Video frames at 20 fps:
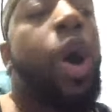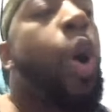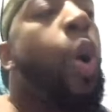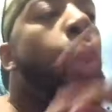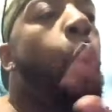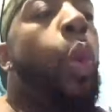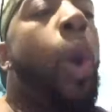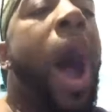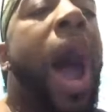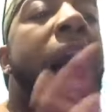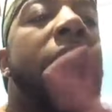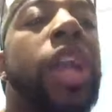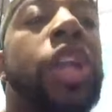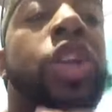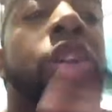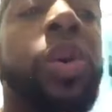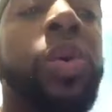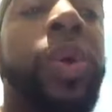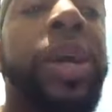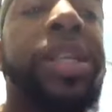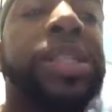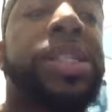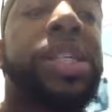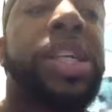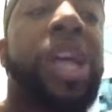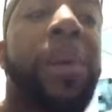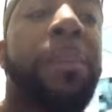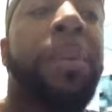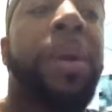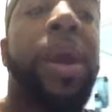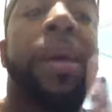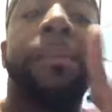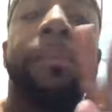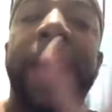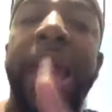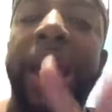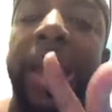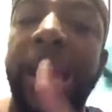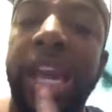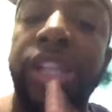why do we sit up here and
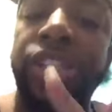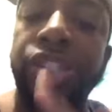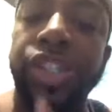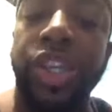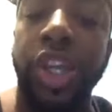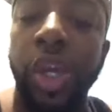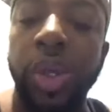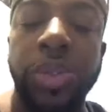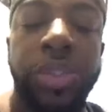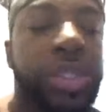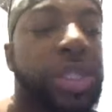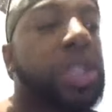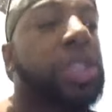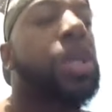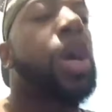make excuses